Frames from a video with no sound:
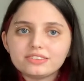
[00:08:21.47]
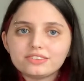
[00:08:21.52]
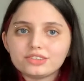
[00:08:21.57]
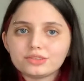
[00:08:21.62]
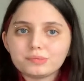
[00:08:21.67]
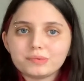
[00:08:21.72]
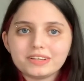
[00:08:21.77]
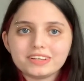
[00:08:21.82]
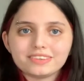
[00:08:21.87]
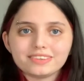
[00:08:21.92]
just
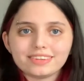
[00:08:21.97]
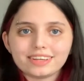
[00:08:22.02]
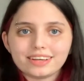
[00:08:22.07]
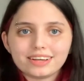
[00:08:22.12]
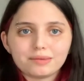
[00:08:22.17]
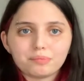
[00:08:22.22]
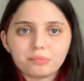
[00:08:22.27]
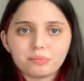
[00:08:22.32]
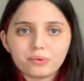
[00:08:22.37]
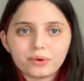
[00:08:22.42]
because like
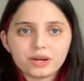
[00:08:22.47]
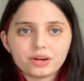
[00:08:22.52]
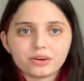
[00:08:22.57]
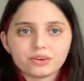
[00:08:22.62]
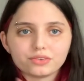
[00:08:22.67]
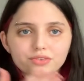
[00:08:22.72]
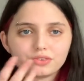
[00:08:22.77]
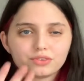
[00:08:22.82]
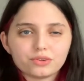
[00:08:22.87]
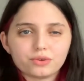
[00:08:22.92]
boy
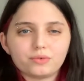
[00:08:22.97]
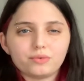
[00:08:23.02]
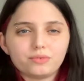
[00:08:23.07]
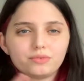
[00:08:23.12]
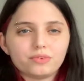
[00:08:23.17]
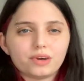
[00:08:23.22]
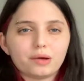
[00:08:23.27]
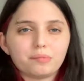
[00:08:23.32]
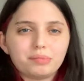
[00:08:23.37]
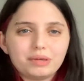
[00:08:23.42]
dolls don't
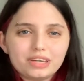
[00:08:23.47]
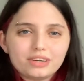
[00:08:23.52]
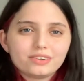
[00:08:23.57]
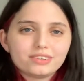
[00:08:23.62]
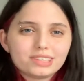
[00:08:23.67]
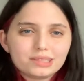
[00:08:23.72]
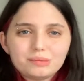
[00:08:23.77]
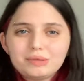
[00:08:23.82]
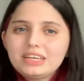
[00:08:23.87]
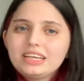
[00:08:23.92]
appeal
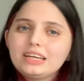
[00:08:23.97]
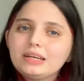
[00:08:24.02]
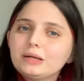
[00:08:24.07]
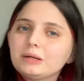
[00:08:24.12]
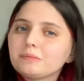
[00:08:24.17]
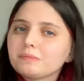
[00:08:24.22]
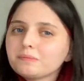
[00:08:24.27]
to me.